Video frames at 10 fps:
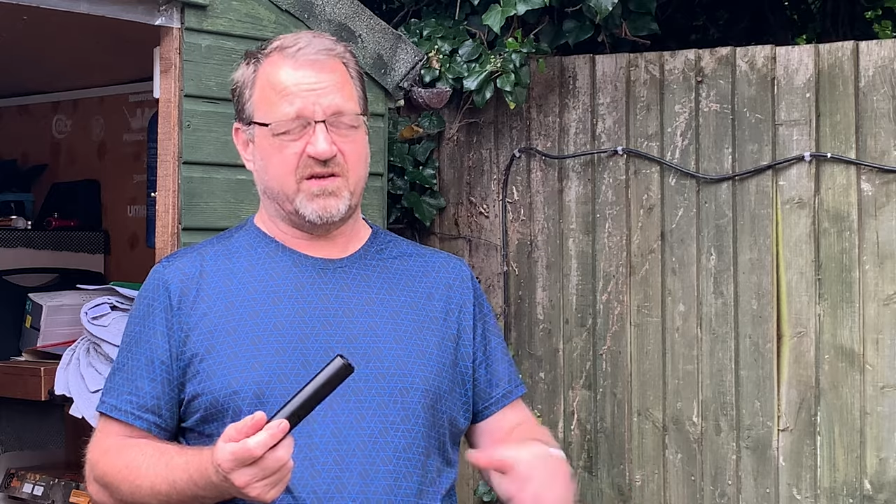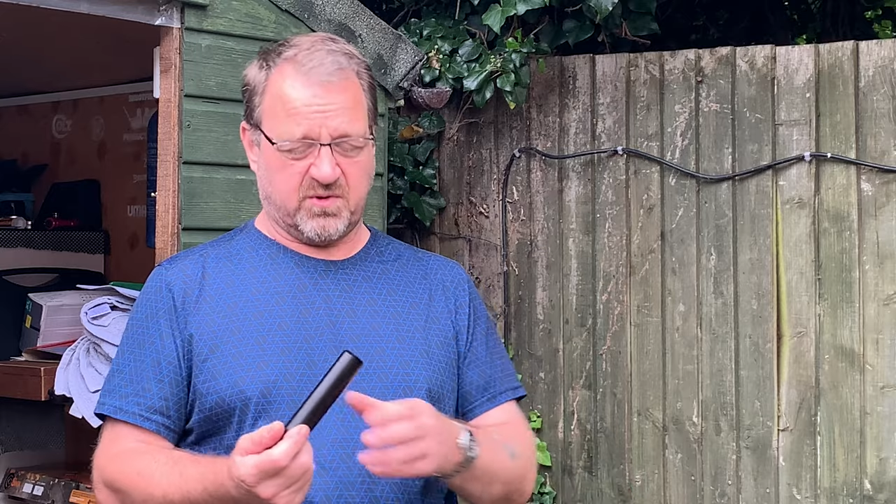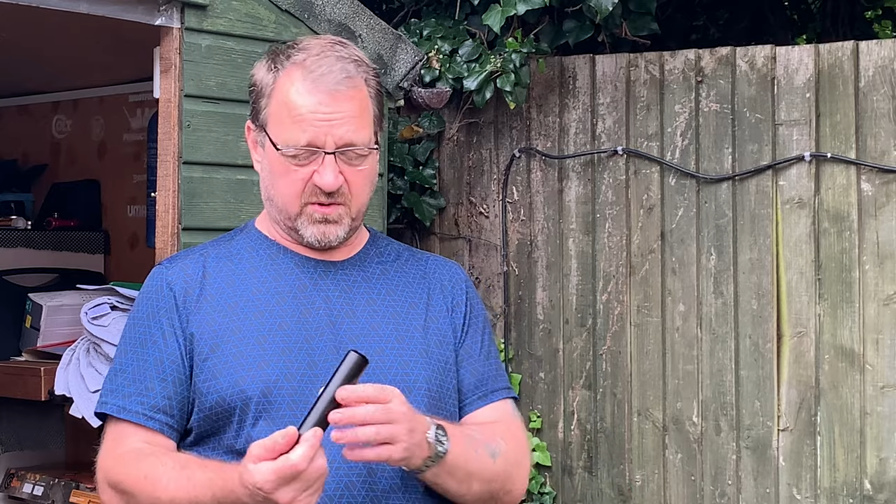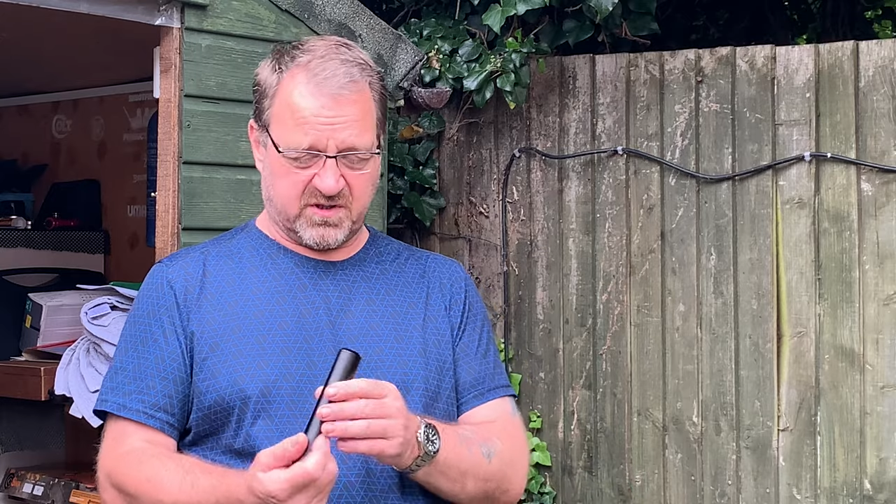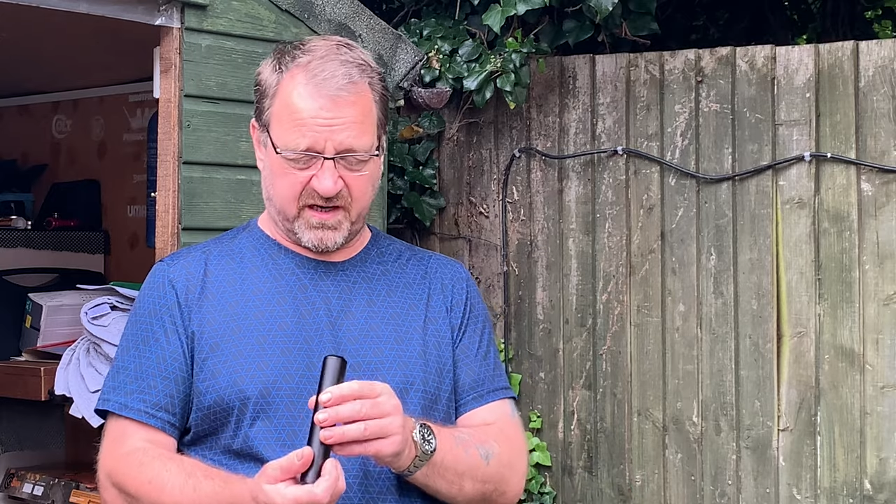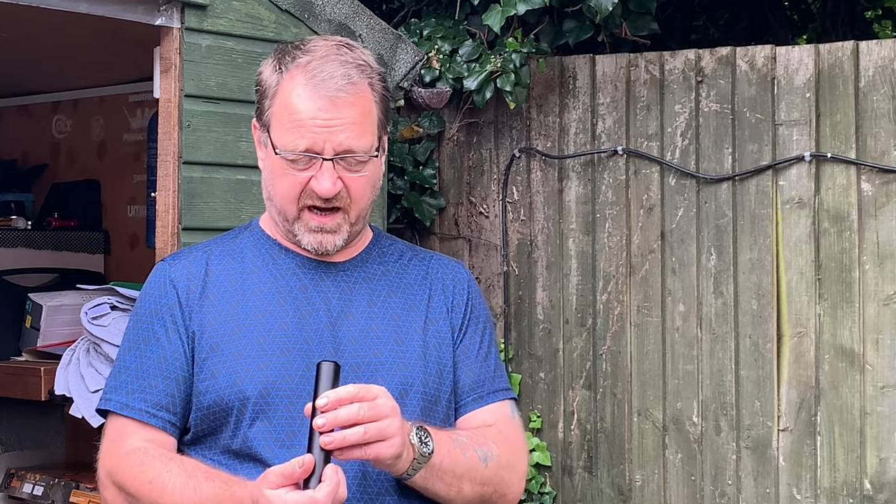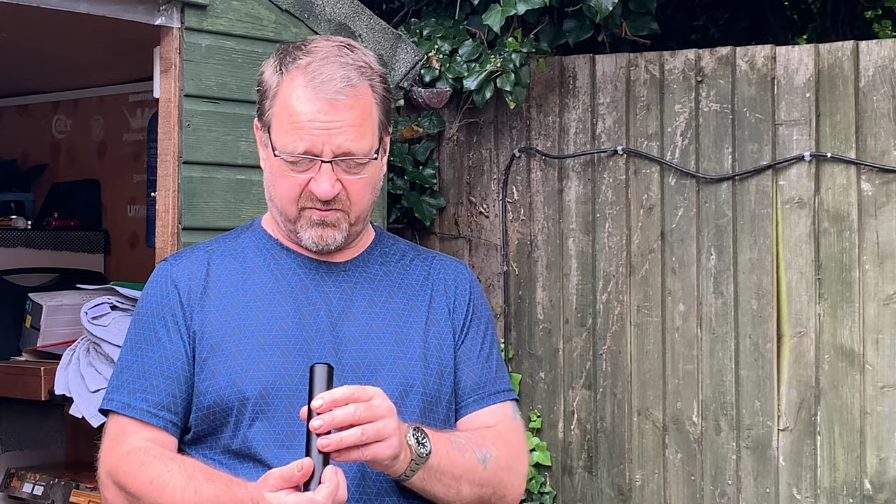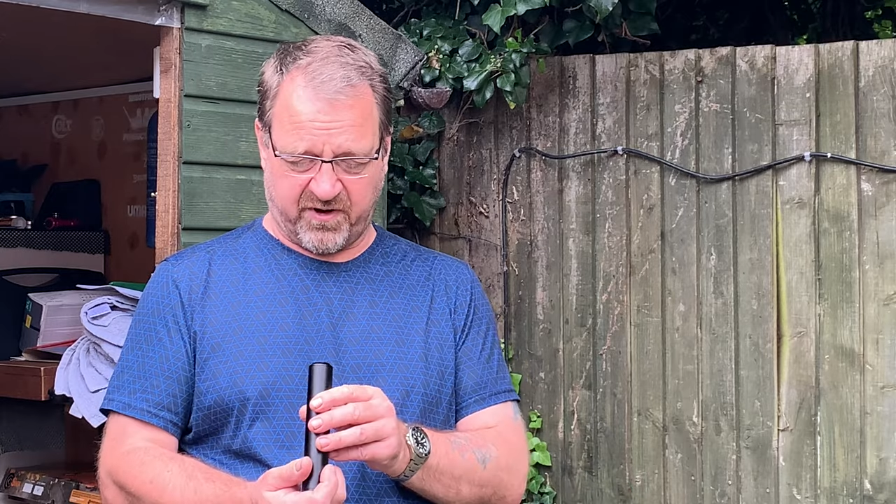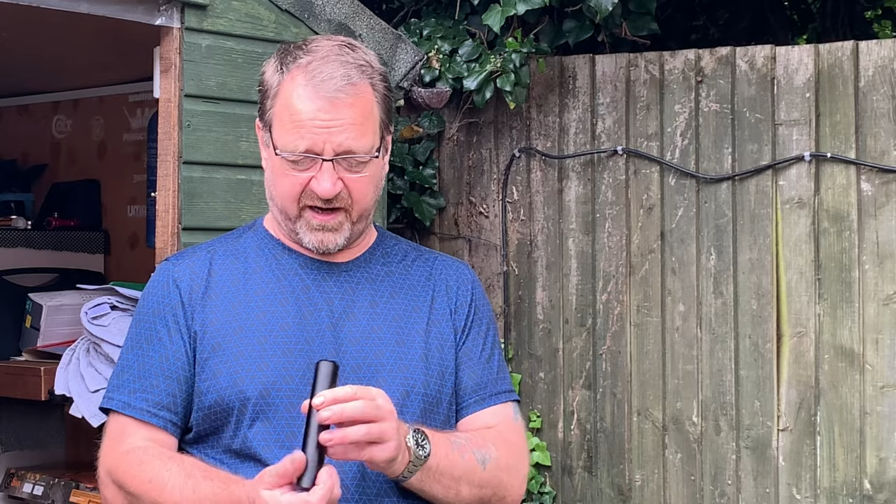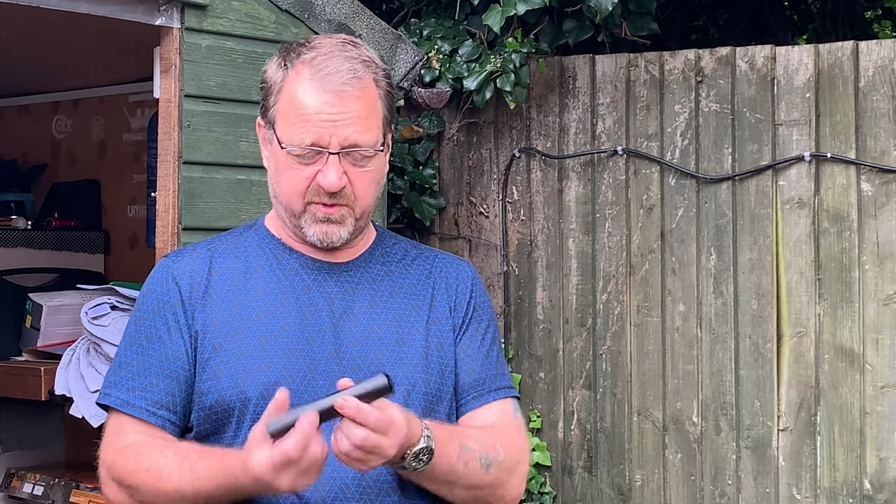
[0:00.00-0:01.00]
daughter said that
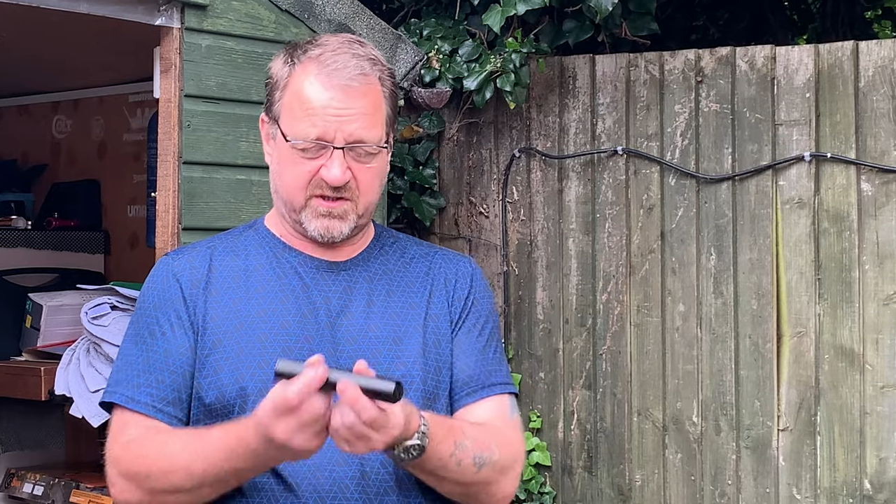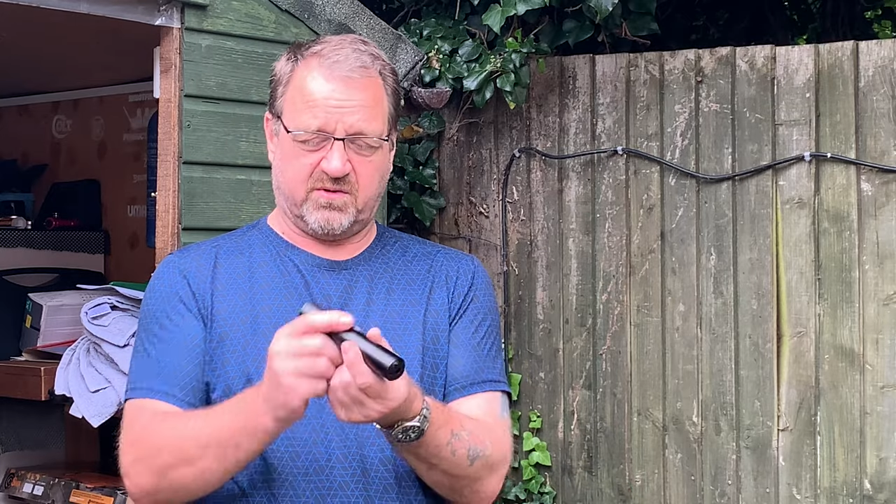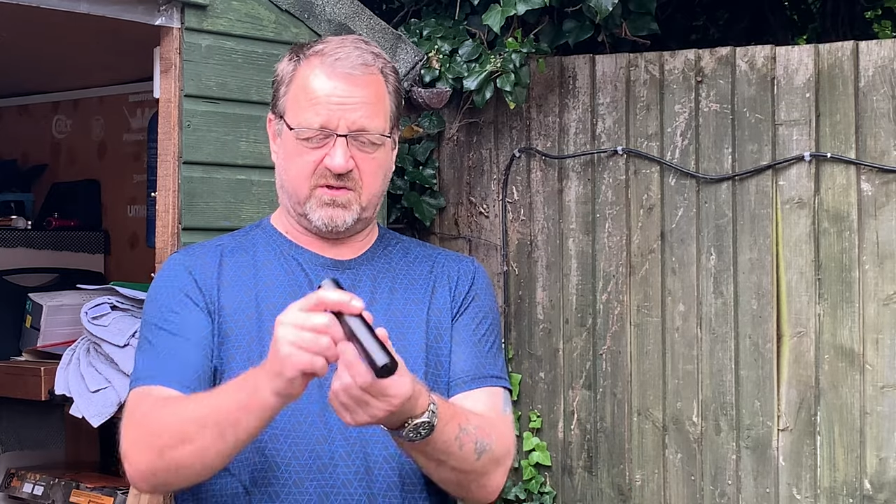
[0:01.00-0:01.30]
really whistled.